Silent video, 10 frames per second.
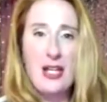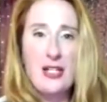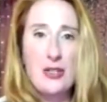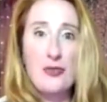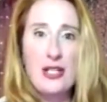
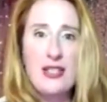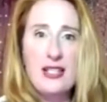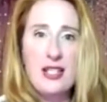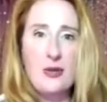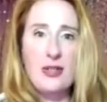to read the
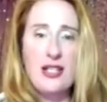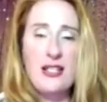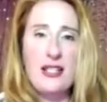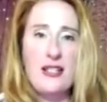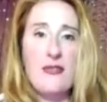
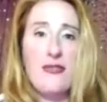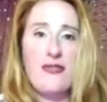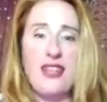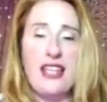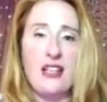synchronicities to
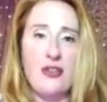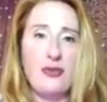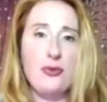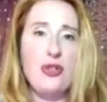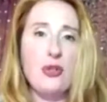feel
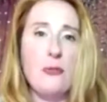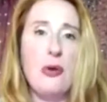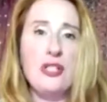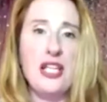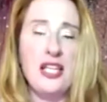through your
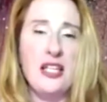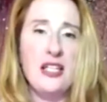body